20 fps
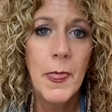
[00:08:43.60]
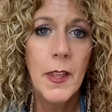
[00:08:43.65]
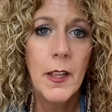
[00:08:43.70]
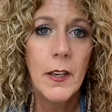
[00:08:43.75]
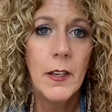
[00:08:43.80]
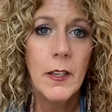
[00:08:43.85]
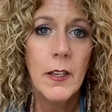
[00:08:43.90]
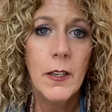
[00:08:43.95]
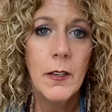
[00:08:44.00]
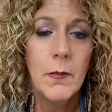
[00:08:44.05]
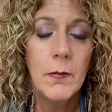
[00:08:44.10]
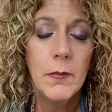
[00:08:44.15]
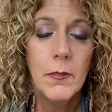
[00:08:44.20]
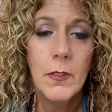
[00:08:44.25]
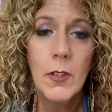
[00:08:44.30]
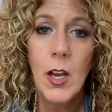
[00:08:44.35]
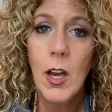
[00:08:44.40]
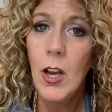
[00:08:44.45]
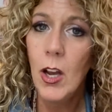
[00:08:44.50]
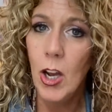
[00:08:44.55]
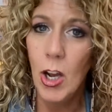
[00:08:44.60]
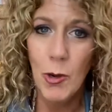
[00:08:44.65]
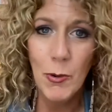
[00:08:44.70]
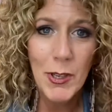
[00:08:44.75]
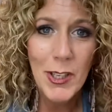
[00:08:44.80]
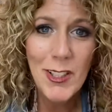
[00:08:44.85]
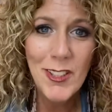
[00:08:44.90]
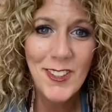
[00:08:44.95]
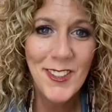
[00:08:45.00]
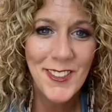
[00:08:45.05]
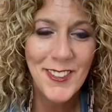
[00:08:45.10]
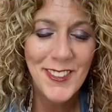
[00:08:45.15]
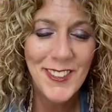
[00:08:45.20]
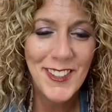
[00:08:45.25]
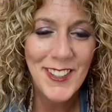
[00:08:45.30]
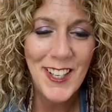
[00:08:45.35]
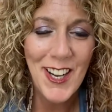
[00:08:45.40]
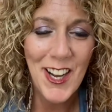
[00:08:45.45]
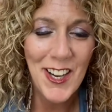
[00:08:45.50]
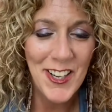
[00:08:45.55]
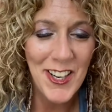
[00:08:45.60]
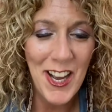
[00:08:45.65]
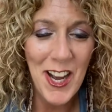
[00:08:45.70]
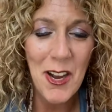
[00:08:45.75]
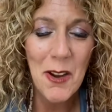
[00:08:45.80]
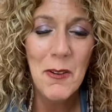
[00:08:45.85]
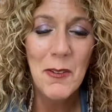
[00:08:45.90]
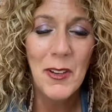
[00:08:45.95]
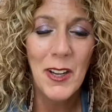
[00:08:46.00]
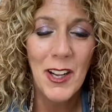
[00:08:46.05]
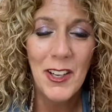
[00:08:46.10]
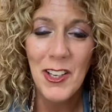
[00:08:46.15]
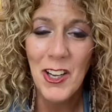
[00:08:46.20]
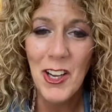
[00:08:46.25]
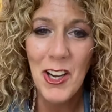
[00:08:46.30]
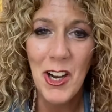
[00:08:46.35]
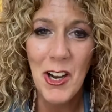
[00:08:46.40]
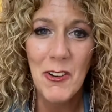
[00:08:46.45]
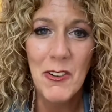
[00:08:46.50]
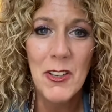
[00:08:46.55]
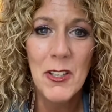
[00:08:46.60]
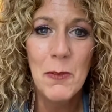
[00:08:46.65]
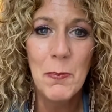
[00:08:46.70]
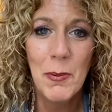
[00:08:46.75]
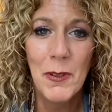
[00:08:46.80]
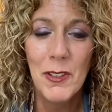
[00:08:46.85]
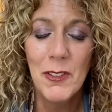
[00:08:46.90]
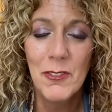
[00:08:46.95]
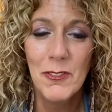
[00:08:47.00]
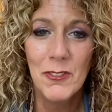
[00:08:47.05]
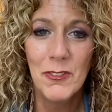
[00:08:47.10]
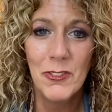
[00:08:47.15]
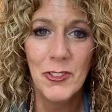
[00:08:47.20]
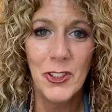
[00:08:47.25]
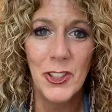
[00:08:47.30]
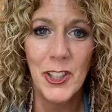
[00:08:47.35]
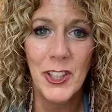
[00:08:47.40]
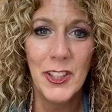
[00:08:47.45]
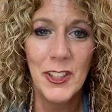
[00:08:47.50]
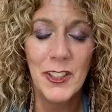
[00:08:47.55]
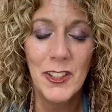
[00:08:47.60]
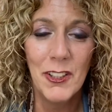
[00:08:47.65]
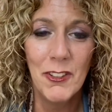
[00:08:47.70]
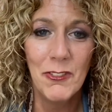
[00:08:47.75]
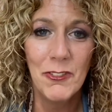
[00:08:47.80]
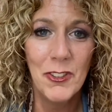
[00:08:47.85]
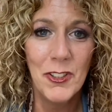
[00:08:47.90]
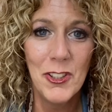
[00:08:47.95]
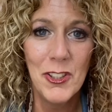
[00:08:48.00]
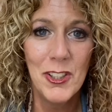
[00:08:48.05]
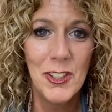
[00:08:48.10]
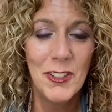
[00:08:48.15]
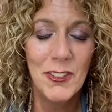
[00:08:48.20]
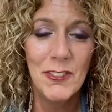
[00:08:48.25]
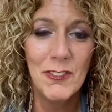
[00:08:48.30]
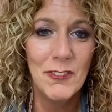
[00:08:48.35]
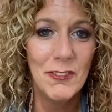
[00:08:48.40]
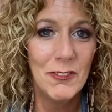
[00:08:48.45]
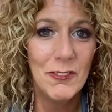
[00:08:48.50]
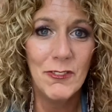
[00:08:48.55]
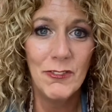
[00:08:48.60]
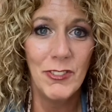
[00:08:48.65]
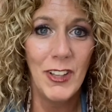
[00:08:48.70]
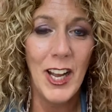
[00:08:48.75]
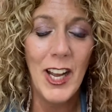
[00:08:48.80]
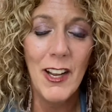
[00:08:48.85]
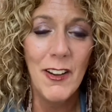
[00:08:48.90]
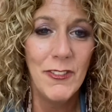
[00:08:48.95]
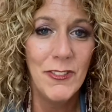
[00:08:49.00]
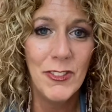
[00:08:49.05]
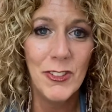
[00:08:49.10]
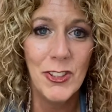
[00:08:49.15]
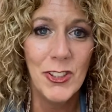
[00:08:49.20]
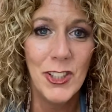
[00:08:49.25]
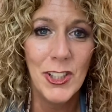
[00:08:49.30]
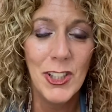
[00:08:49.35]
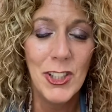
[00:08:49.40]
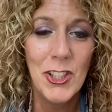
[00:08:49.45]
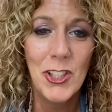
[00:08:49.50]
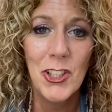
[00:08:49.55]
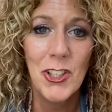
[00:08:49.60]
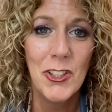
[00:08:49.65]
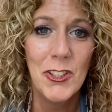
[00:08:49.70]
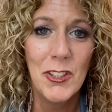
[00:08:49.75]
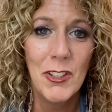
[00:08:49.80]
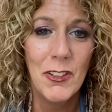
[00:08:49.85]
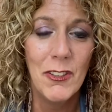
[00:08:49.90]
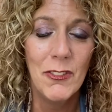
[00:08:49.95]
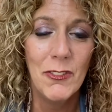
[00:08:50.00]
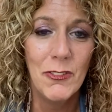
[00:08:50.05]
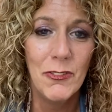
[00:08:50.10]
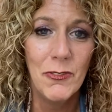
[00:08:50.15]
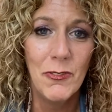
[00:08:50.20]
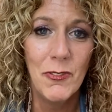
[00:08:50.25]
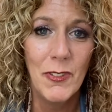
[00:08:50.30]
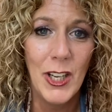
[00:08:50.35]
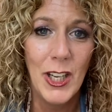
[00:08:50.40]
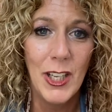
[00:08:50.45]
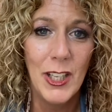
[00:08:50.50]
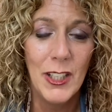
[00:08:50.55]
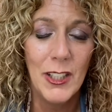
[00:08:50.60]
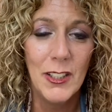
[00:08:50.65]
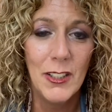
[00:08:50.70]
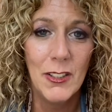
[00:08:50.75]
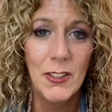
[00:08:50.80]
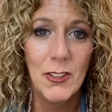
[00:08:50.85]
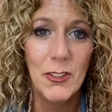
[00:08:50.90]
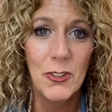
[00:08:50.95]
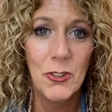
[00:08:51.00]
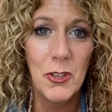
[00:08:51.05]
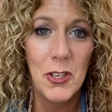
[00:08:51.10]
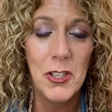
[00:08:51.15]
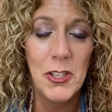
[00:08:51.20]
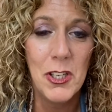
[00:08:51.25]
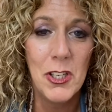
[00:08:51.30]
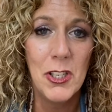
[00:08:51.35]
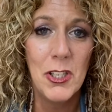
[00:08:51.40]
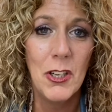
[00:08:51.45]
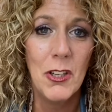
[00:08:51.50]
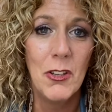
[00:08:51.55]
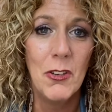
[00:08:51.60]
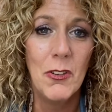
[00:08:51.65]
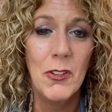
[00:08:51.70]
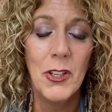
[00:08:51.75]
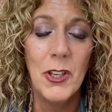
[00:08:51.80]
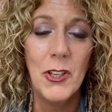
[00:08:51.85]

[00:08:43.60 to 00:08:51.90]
not always, not always, but for the first 5 or 6 years of my transitioning through